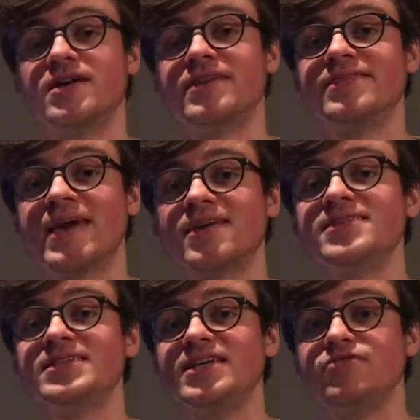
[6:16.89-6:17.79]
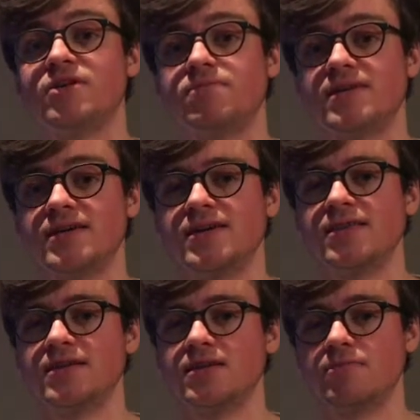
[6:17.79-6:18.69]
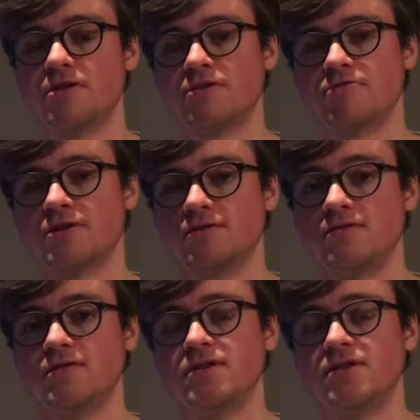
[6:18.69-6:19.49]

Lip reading: And that is even applying a little bit of throttle.